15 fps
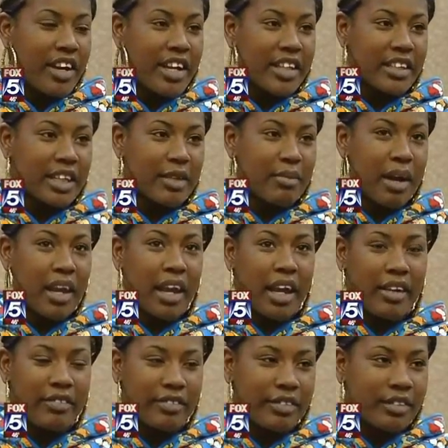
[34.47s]
grades and my
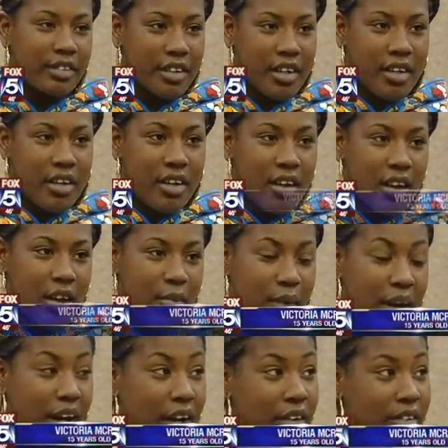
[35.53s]
life and
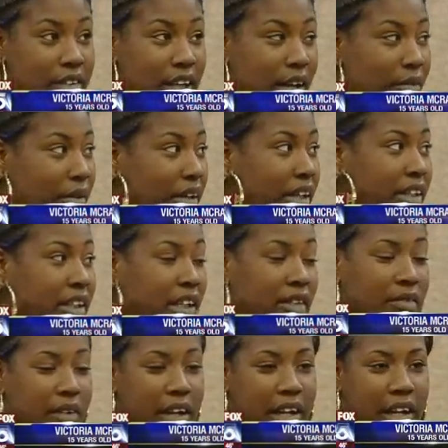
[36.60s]
my goals I want to
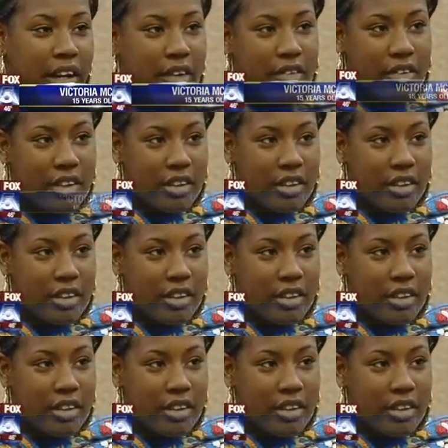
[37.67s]
achieve when I get